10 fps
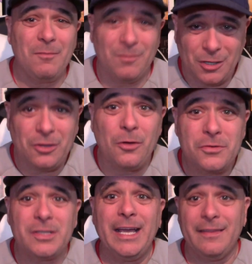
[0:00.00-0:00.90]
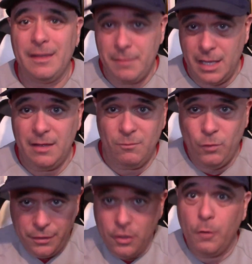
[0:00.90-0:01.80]
closely at them
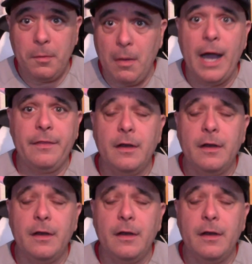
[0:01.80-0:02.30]
with an open mind,